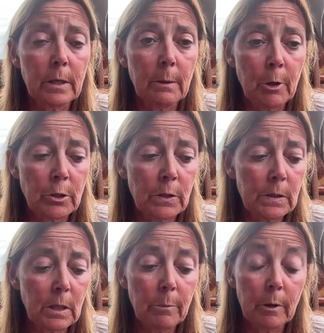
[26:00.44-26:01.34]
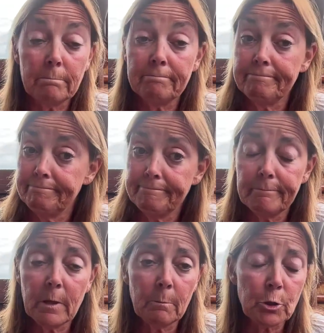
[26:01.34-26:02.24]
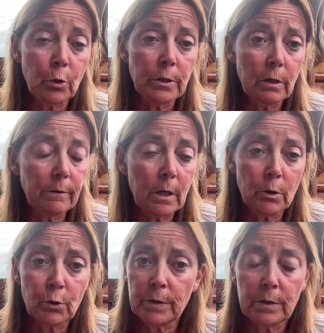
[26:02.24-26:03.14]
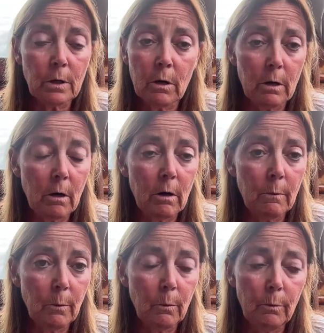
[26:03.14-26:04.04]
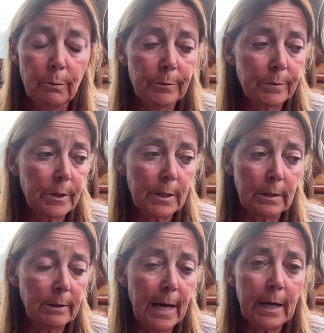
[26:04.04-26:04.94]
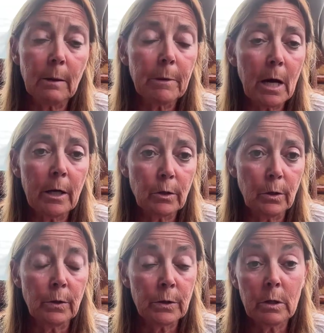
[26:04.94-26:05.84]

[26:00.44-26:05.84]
emergency, but the majority of the countries are still lagging behind a lot.